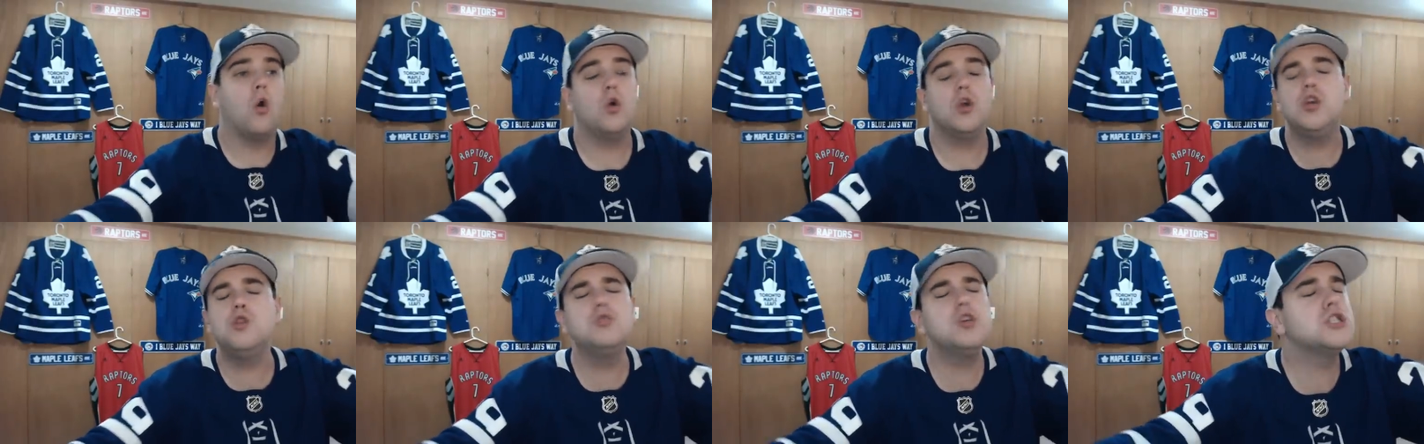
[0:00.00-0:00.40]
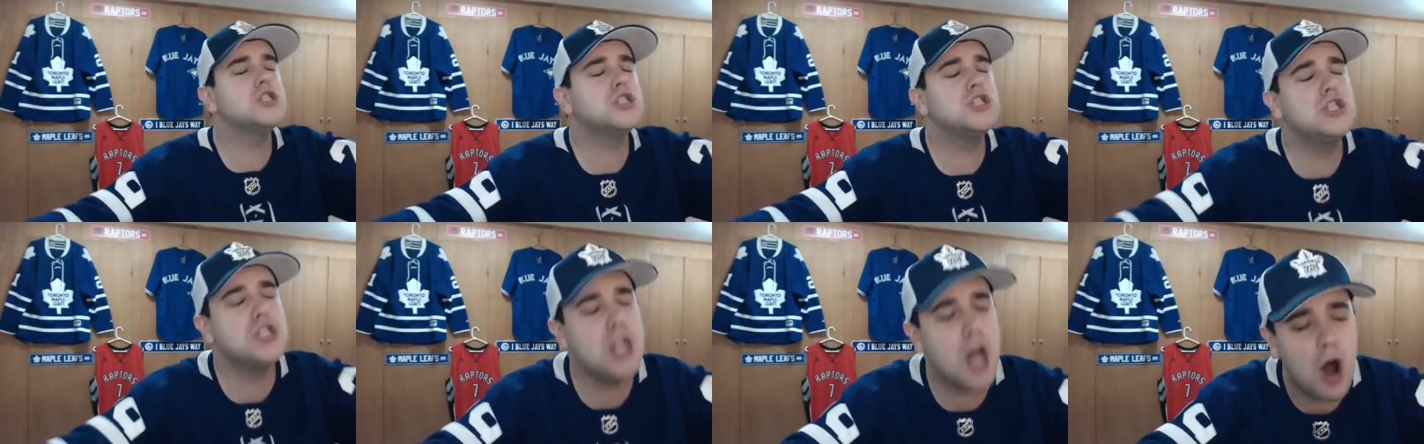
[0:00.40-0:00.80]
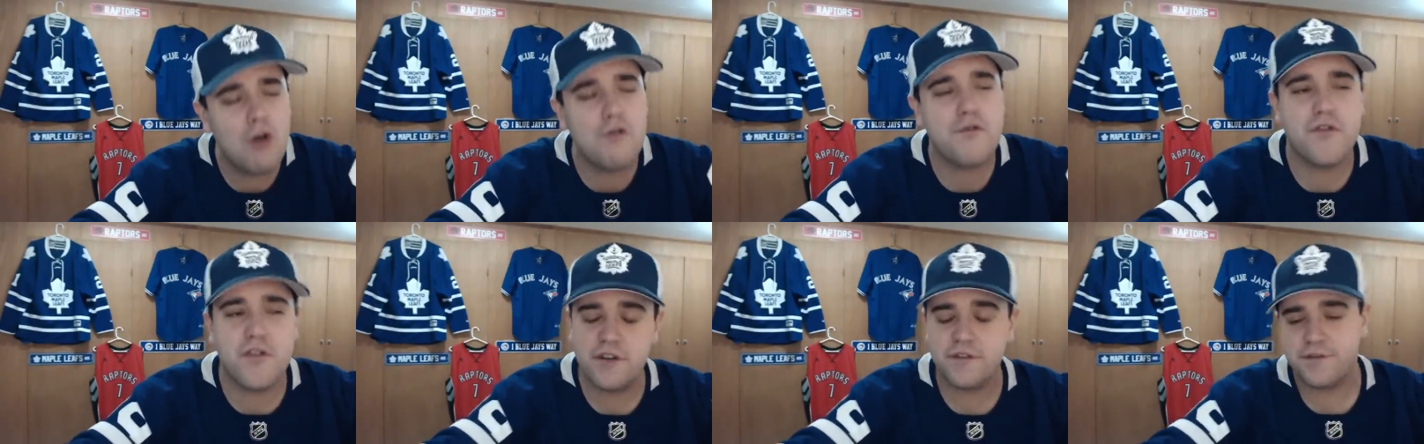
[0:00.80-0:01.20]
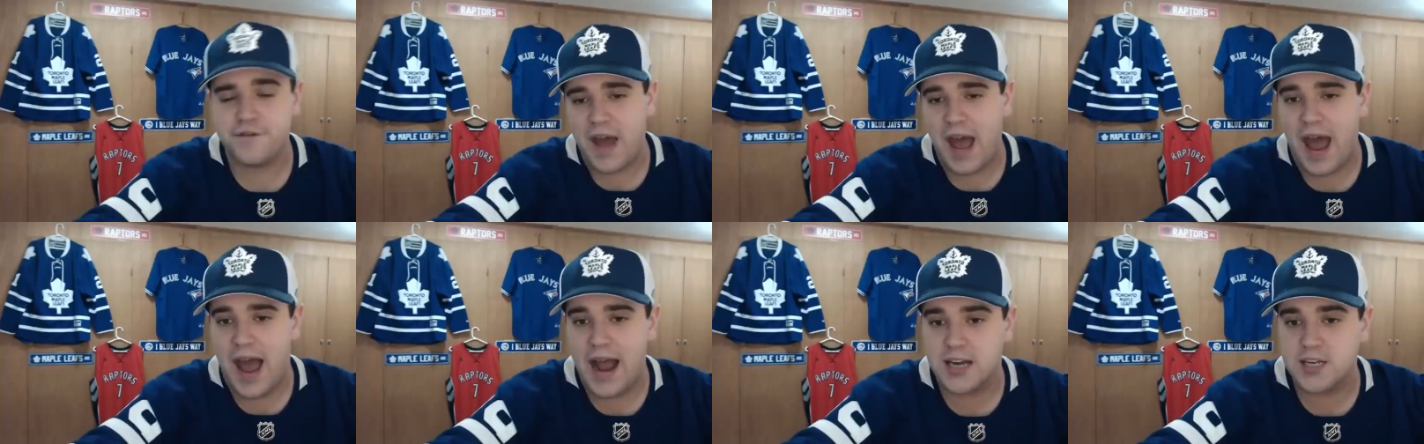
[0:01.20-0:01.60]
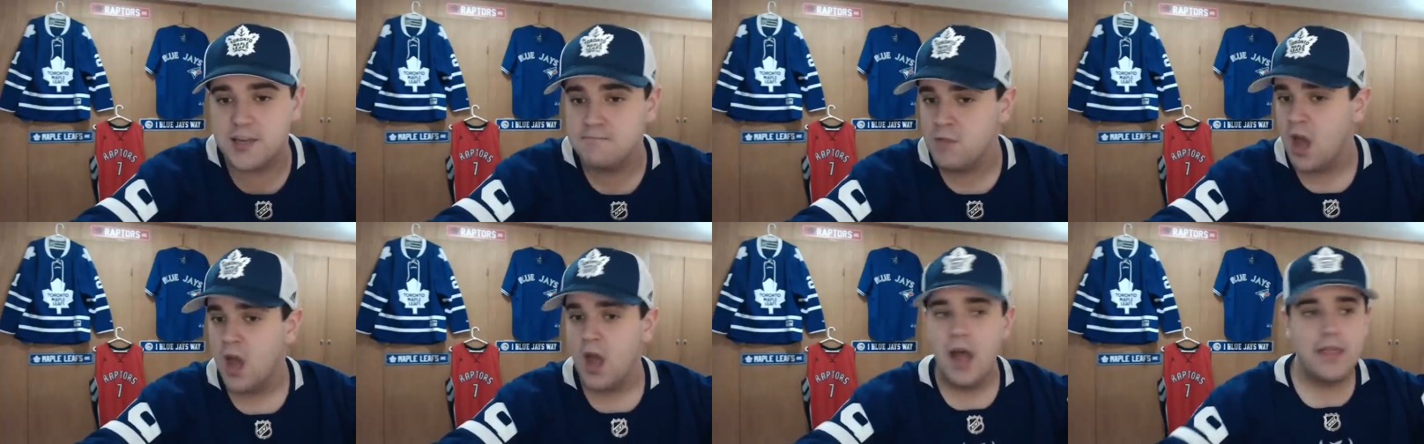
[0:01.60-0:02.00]
you just know for a fact
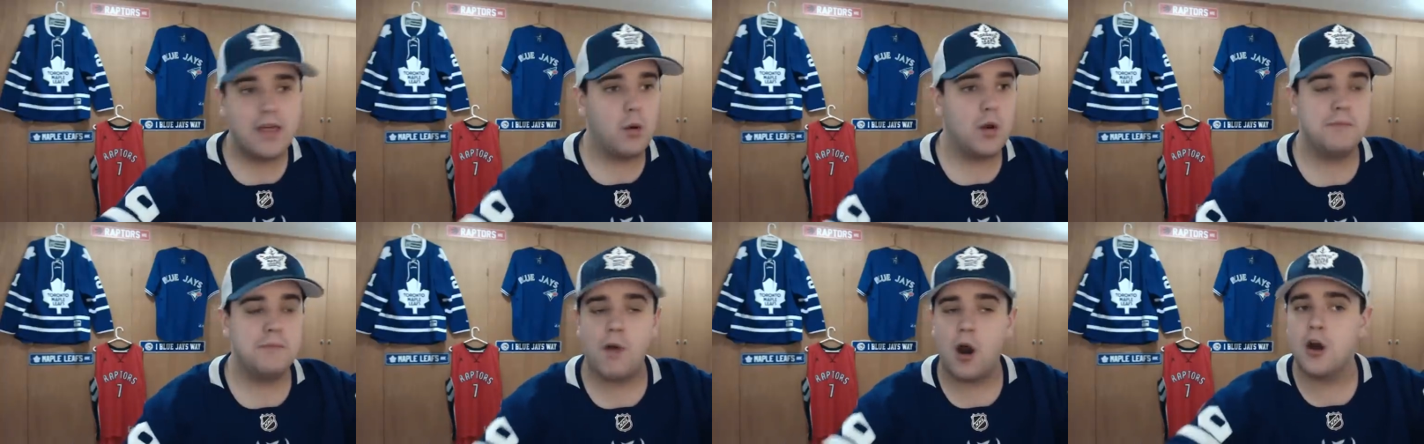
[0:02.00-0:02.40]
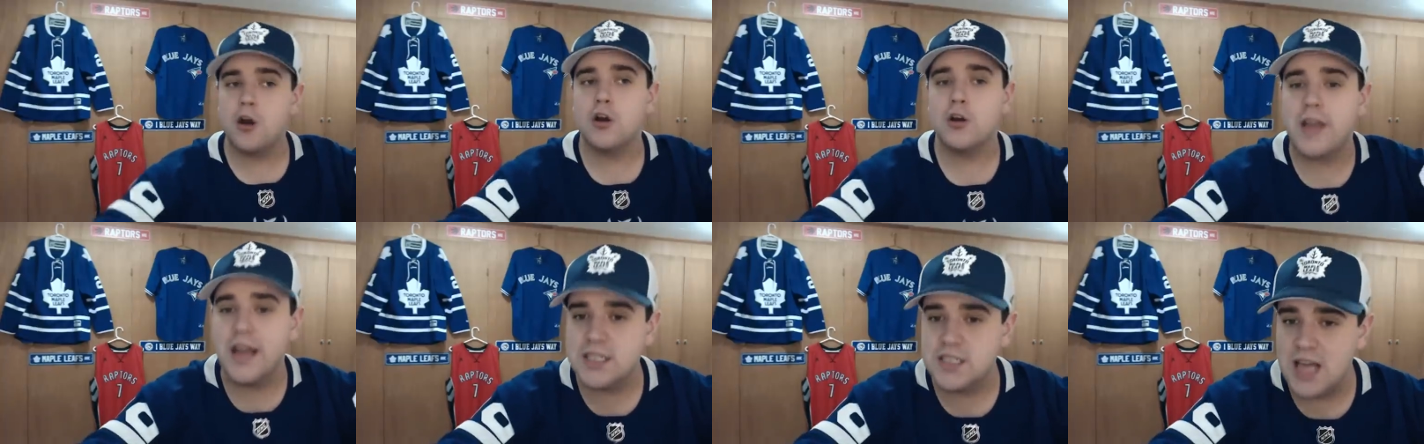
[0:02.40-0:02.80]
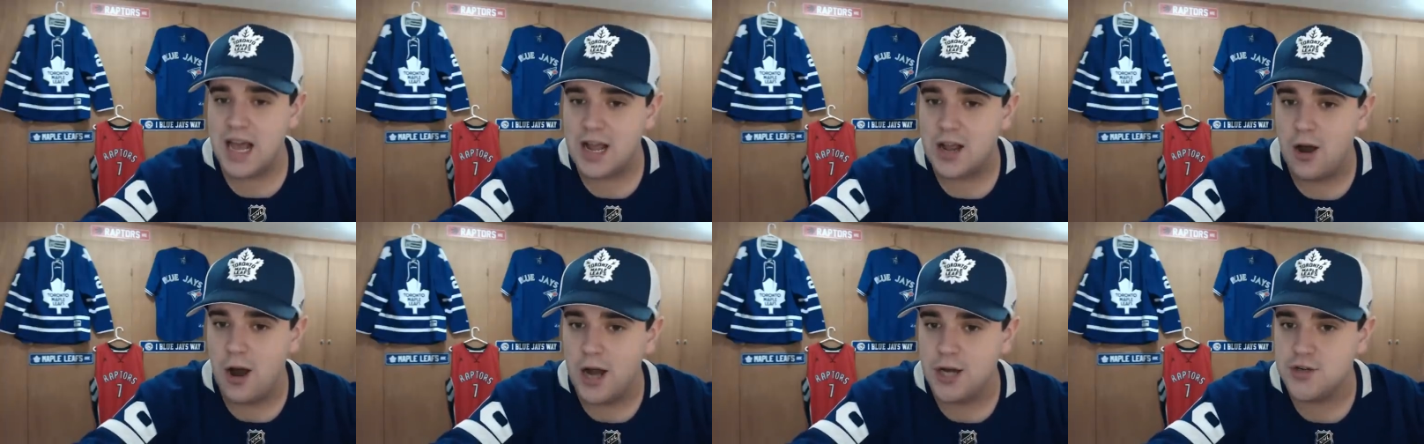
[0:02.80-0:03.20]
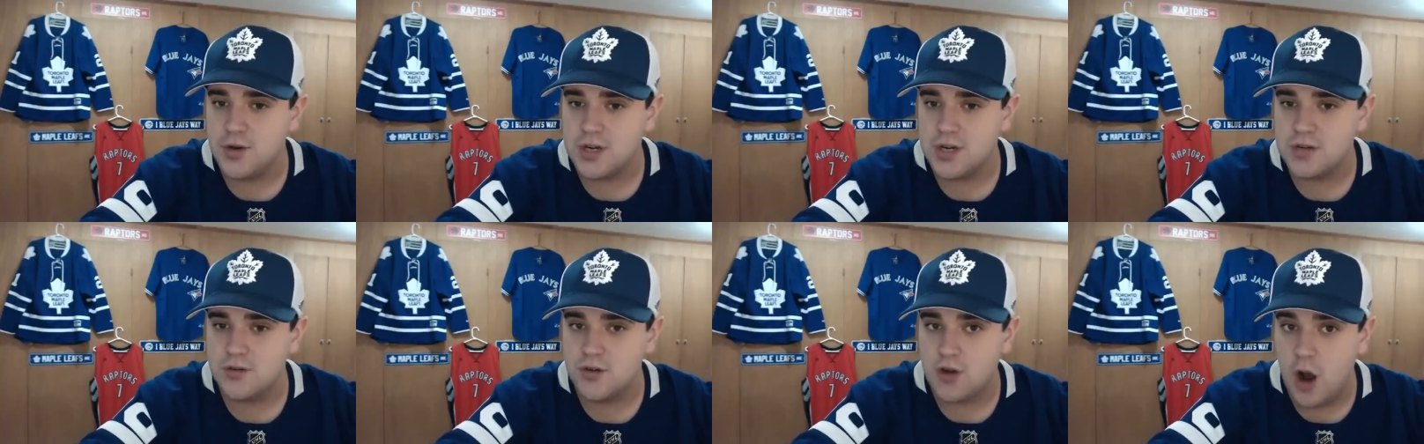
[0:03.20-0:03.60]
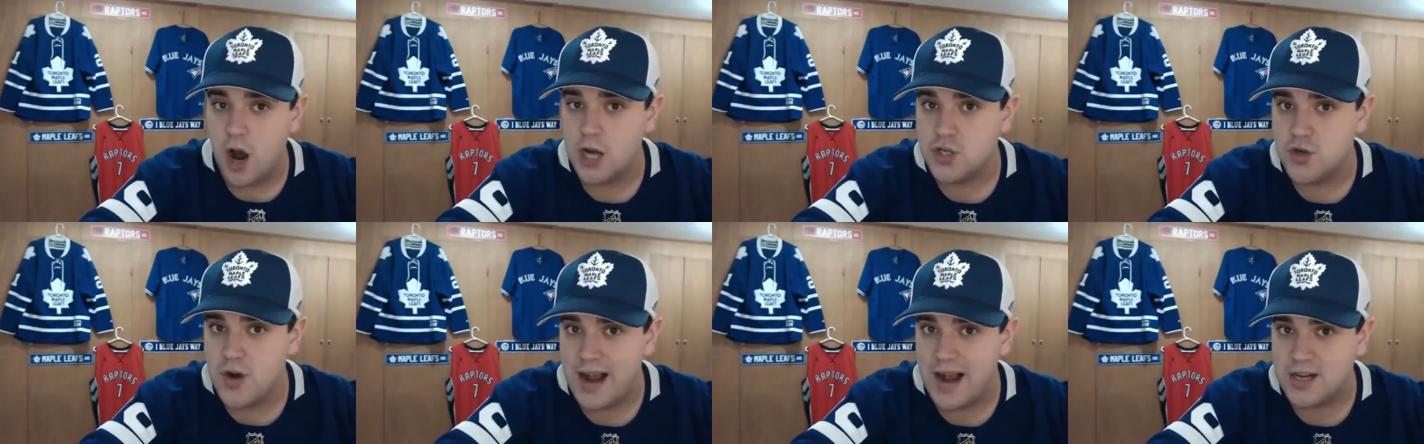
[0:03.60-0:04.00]
that when Marner gets that
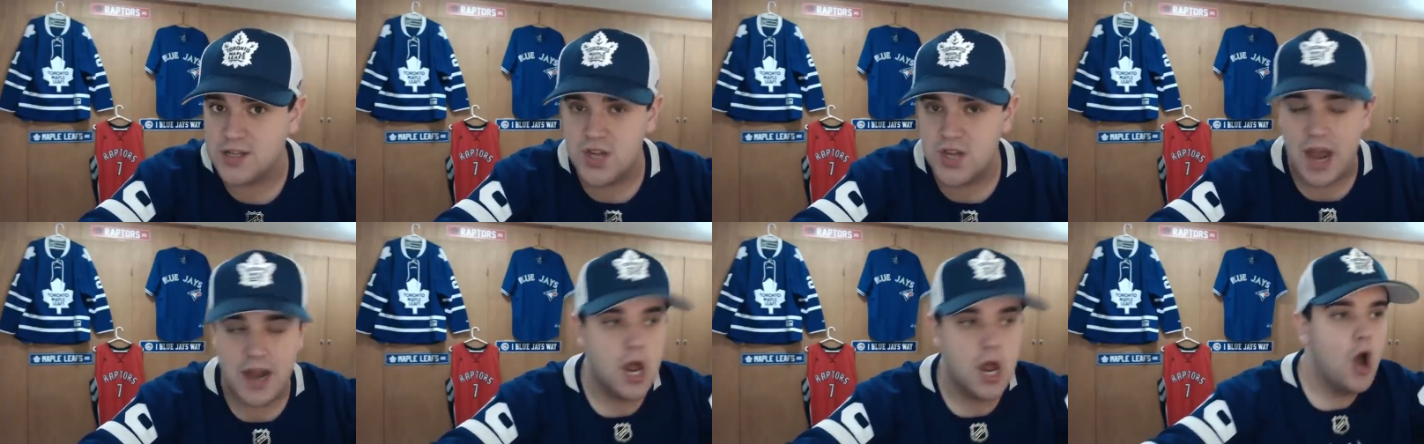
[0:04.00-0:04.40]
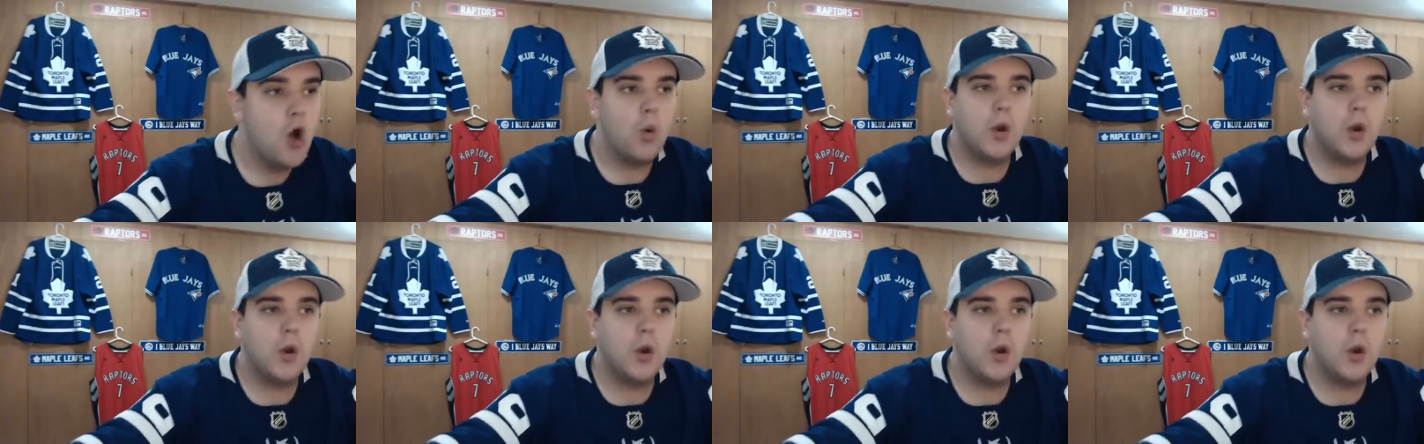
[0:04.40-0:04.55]
contract signed,